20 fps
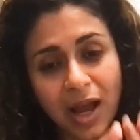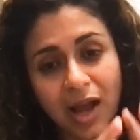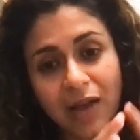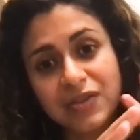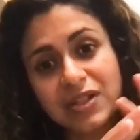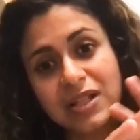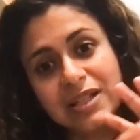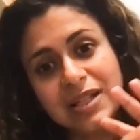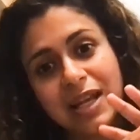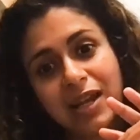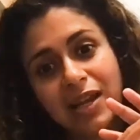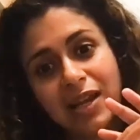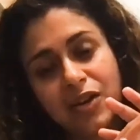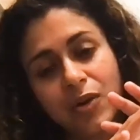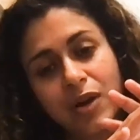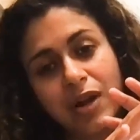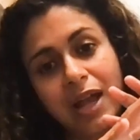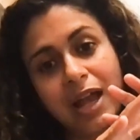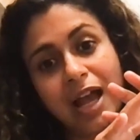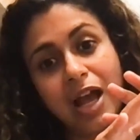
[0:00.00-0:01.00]
we have to
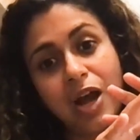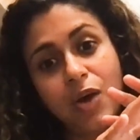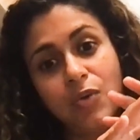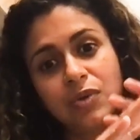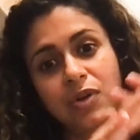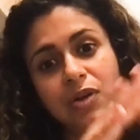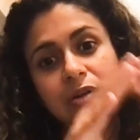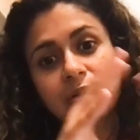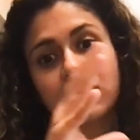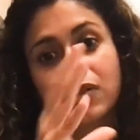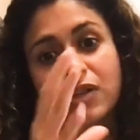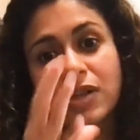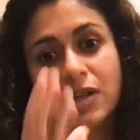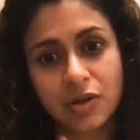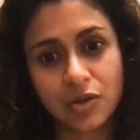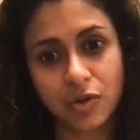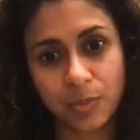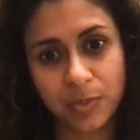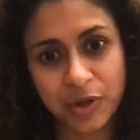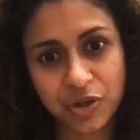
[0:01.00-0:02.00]
take into account the
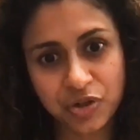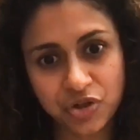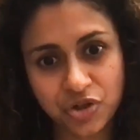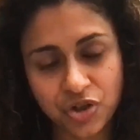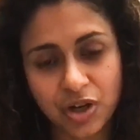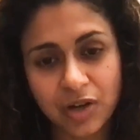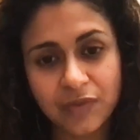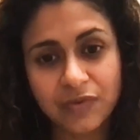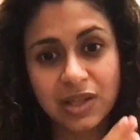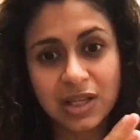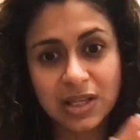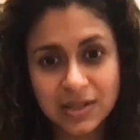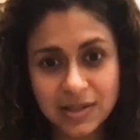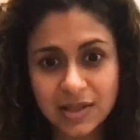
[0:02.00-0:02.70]
clinical picture.